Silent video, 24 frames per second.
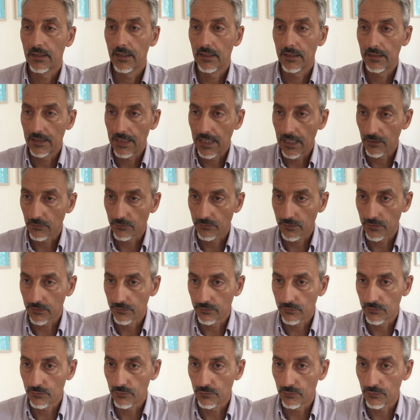allows us
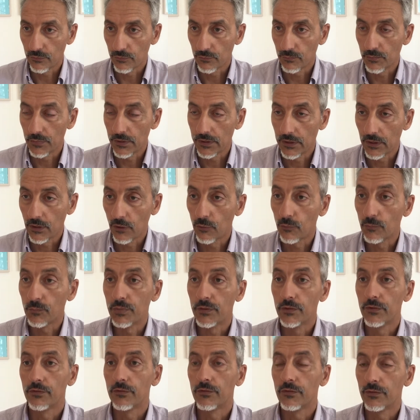to be
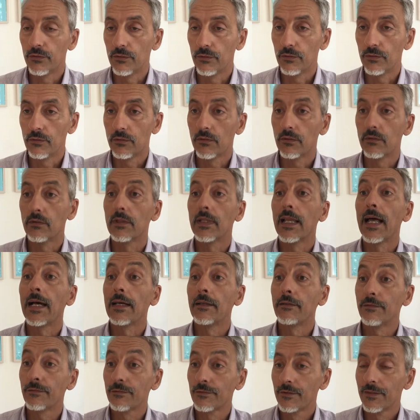open to
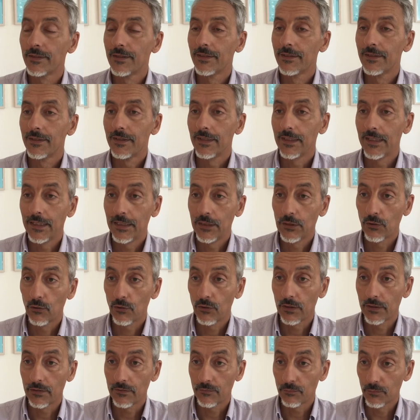life in
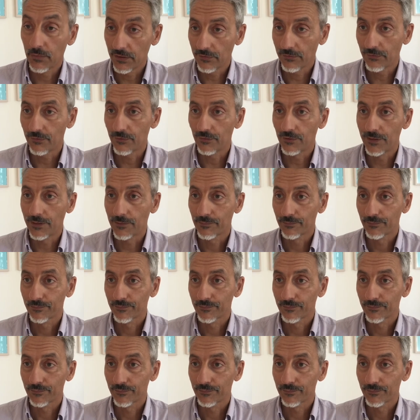all its mystery.